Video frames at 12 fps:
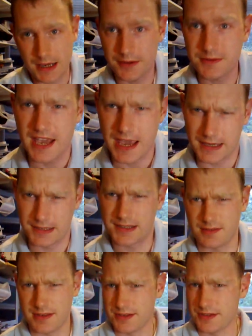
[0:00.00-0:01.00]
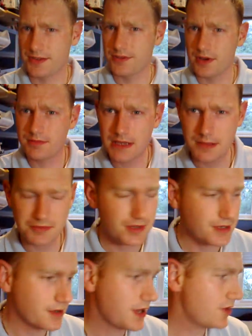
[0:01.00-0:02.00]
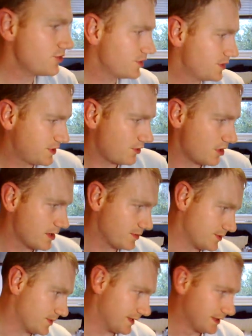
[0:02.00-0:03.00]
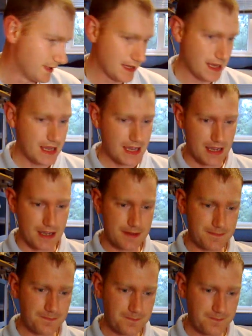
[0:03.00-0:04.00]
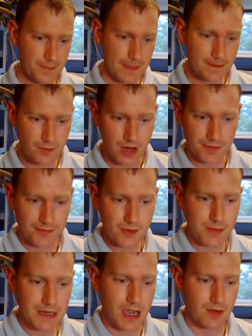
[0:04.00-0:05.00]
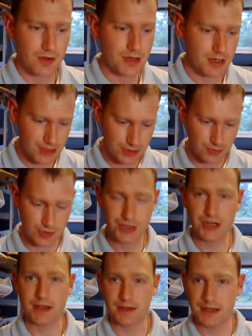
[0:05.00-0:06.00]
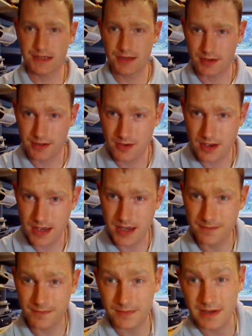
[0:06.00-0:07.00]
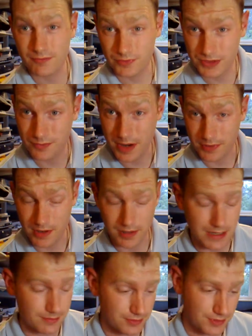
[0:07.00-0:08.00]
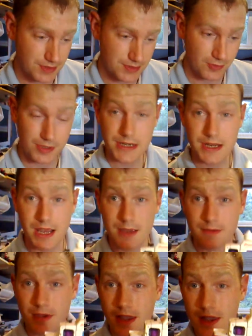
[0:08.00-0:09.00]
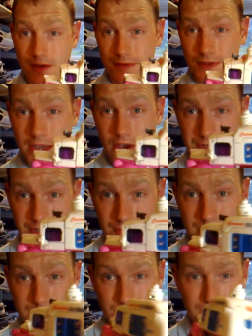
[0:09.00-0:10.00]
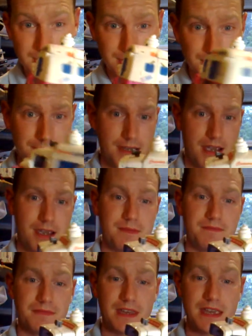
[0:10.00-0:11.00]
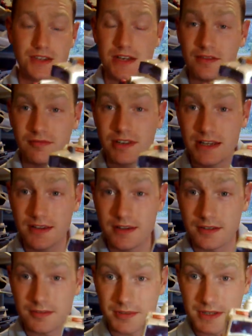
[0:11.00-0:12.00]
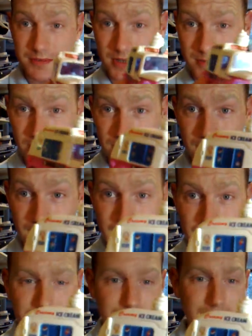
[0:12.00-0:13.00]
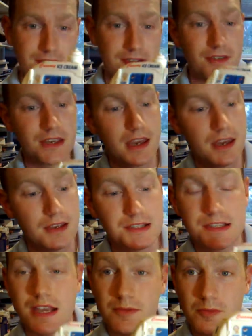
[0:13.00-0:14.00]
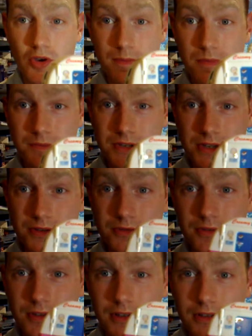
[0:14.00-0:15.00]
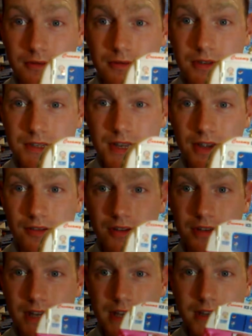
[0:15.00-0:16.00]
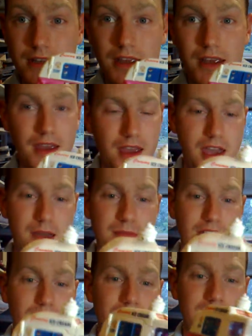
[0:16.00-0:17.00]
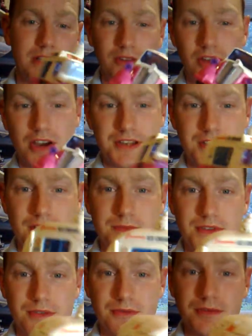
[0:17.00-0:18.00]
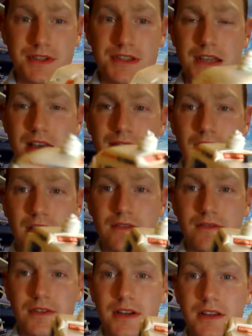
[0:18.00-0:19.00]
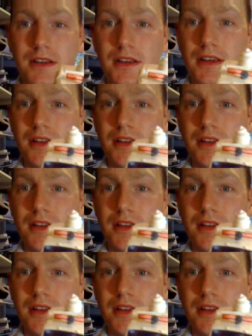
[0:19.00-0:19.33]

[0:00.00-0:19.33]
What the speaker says: So yeah, so I just thought I'd make it my 900 subscribers one. Right, before we go on, I just want to show you this. I got some repro labels this morning. For the Ice Cream Twins. They actually look really good when you put them on. So it's got the Suck My Popsicle little sticker on there, and all the little ice creams and all the stuff over it.